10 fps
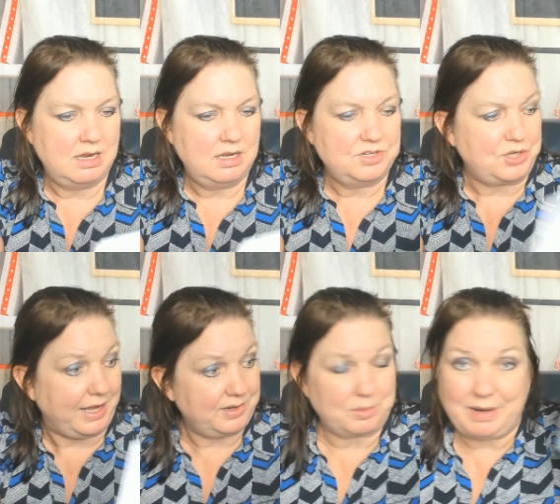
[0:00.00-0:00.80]

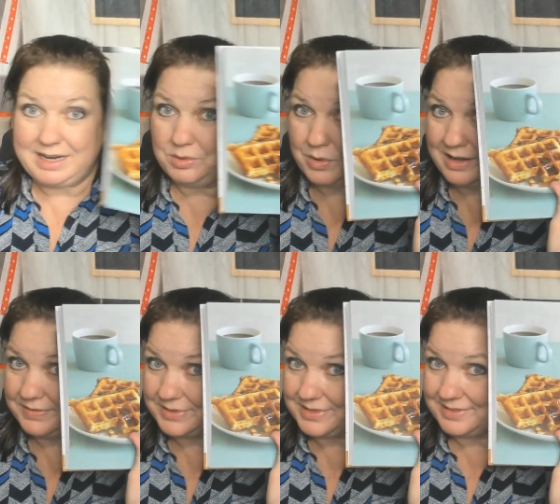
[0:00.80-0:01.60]
cheddar bacon
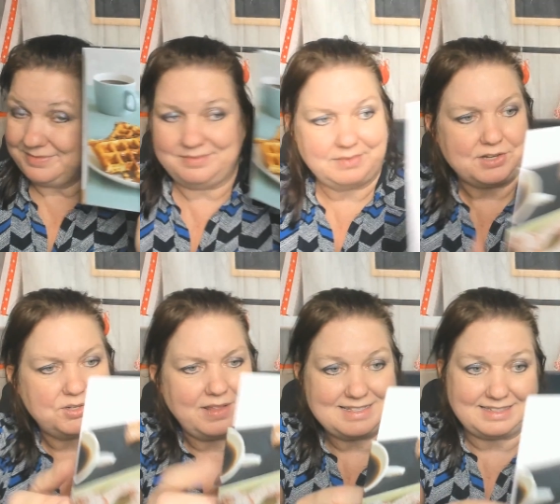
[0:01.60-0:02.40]
waffles. I'm not sure
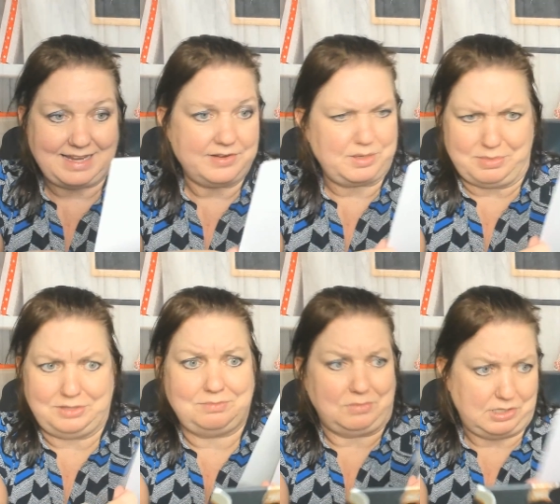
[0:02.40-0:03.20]
that's Italian, but
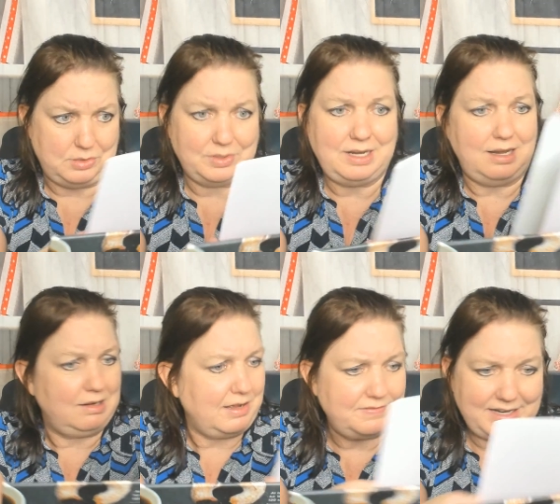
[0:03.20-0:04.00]
you would
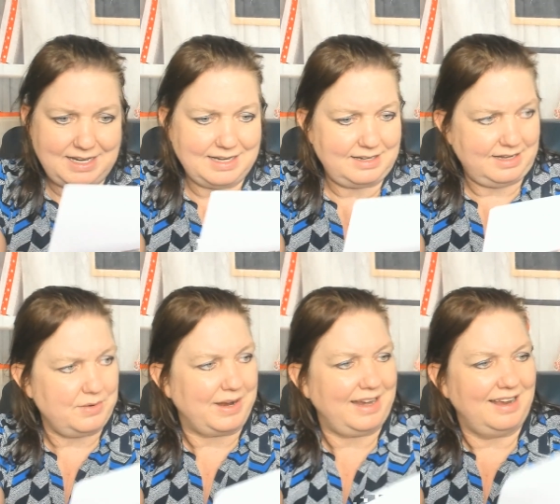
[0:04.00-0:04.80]
love eating it
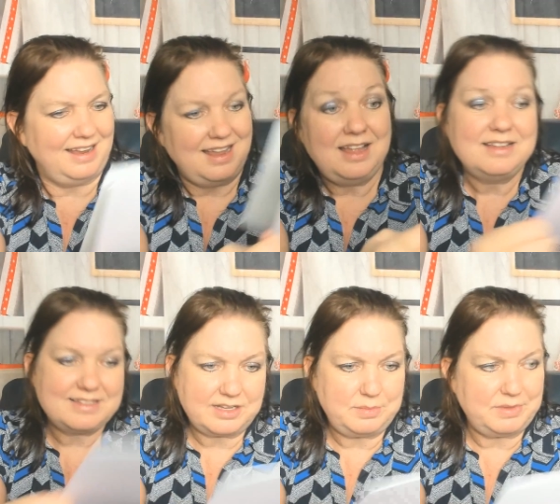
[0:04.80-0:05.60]
anyway.
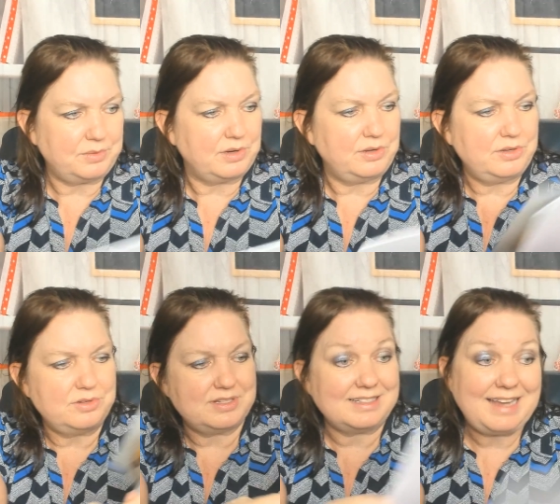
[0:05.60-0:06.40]
Cinnamon
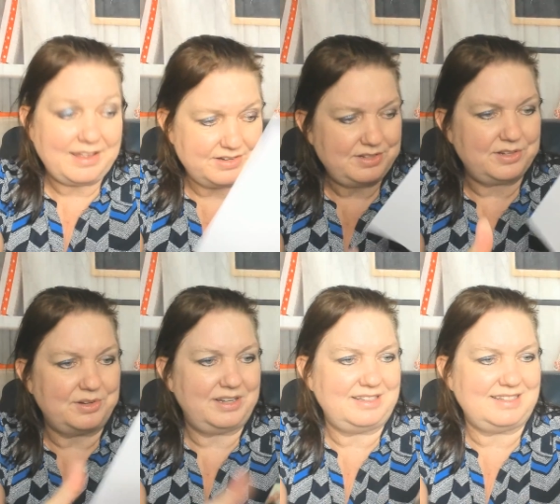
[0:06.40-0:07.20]
rolls, Italian
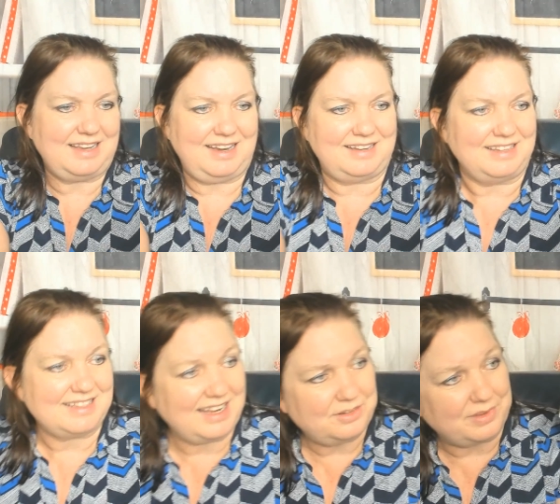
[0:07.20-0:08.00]
donuts, and let's
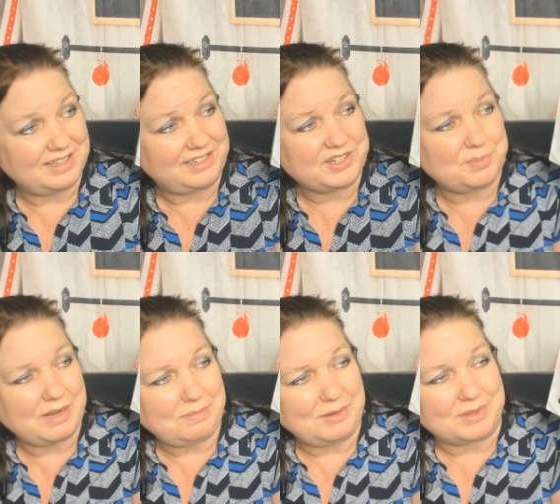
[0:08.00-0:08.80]
end with the Dutch
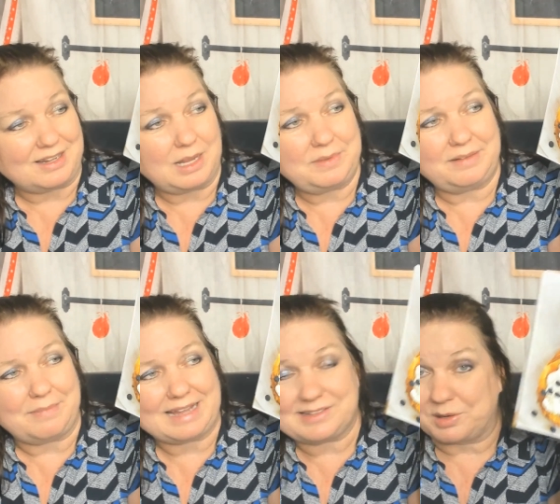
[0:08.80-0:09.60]
baby with lemon,
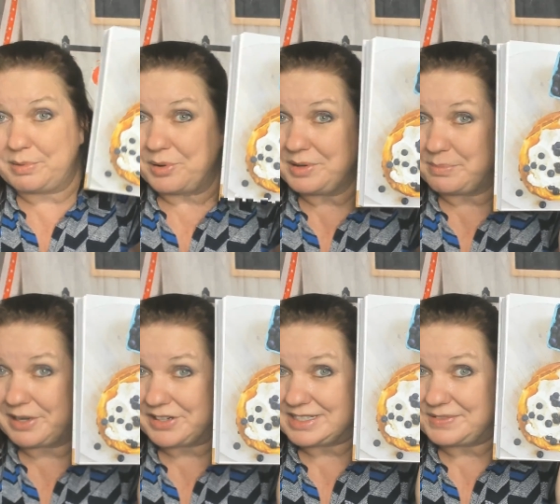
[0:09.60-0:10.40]
mascarpone, and
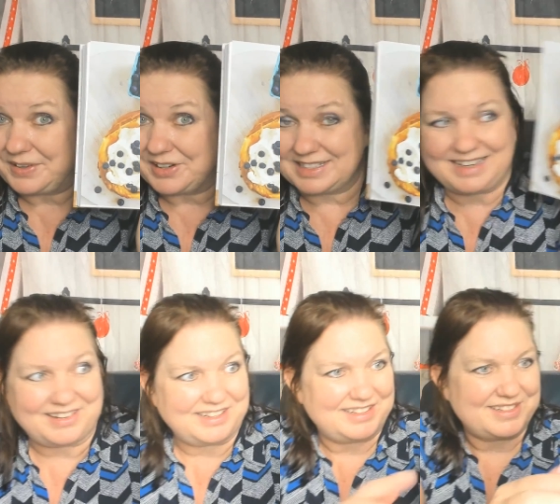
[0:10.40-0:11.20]
berries. Very
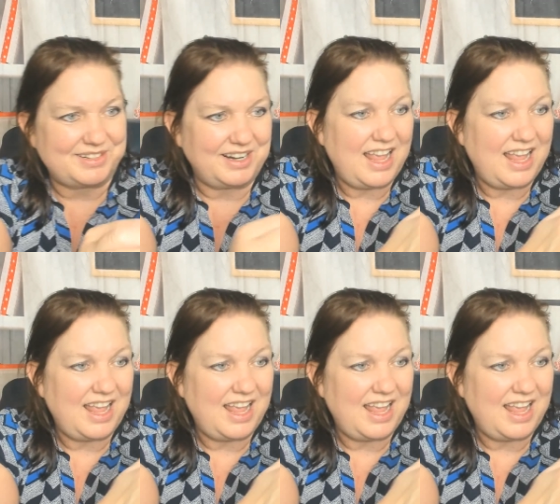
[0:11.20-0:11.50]
Italian dessert.